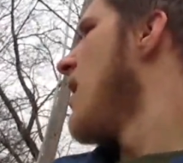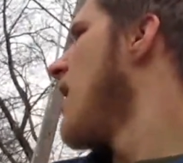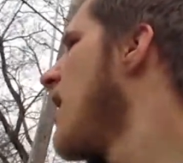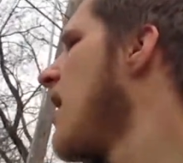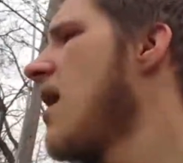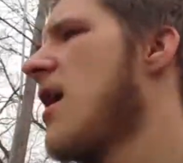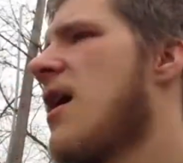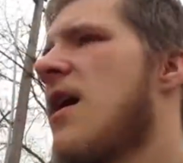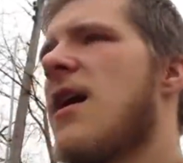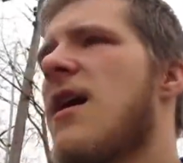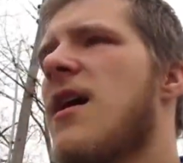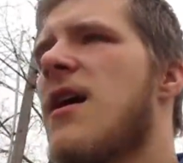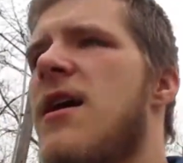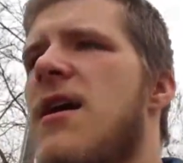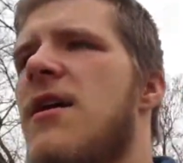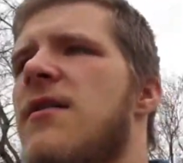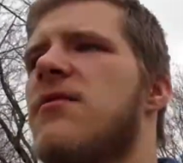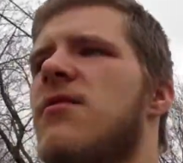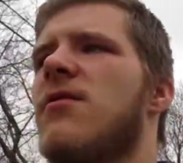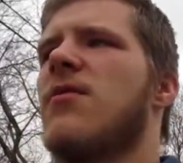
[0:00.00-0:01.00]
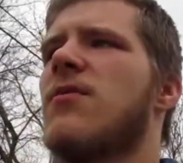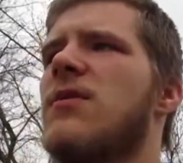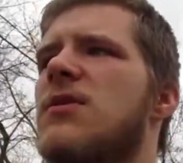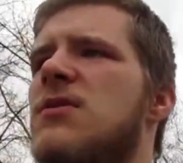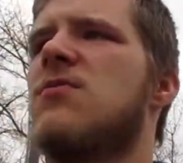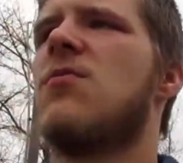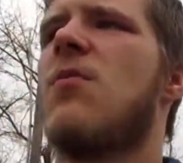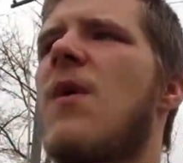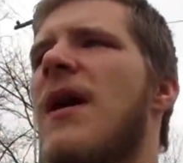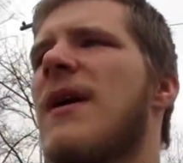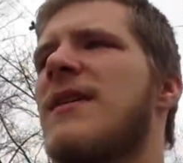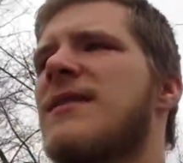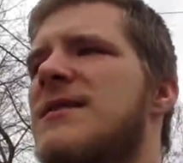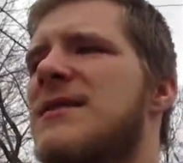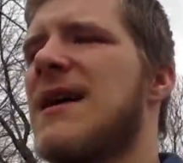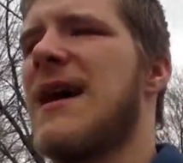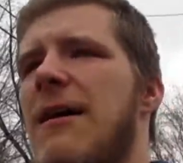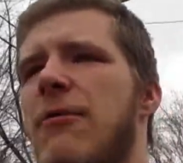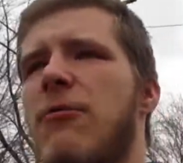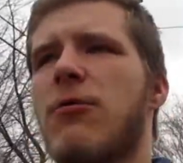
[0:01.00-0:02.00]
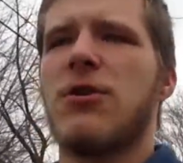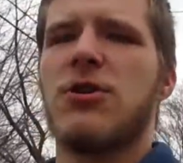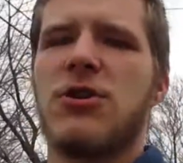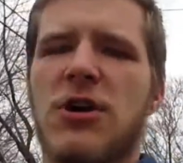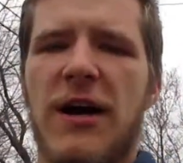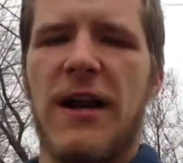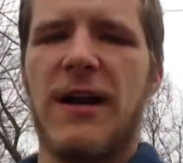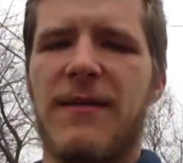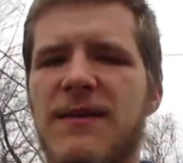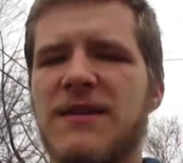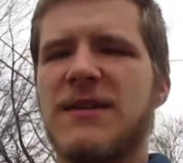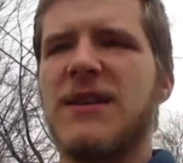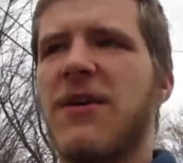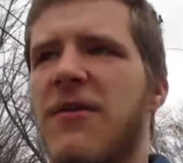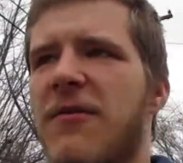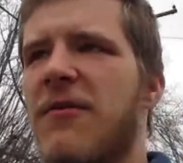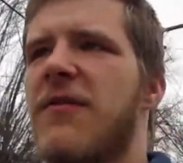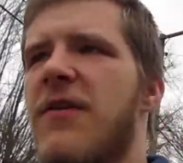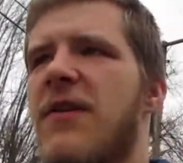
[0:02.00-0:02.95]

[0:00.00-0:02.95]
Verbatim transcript: And the reason why is because I want to try it out myself.